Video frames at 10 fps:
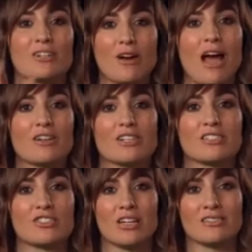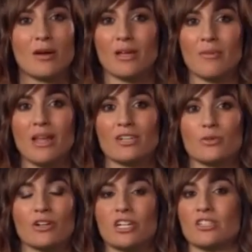around because just coming up next, we
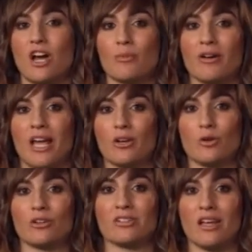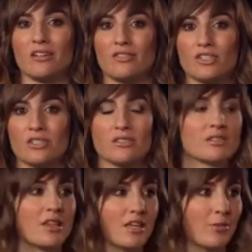are going to talk about headquarters and divisions.
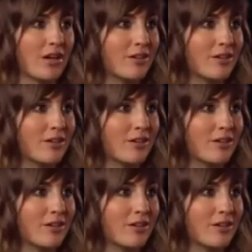Thank you, Michael.